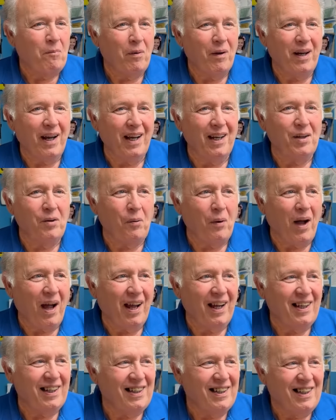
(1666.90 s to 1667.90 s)
But
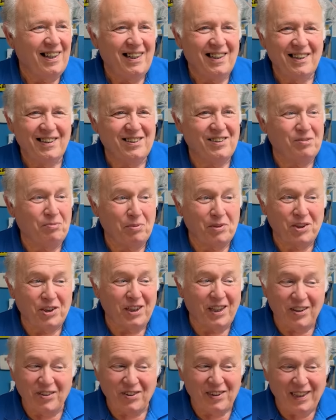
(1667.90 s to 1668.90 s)
anyway, she
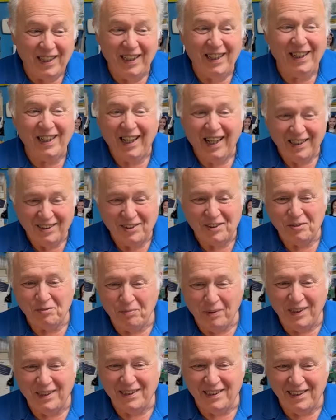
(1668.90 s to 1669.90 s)
doesn't eat a lot, so it
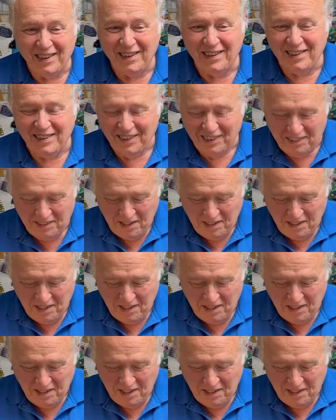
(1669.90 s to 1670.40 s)
makes it easy.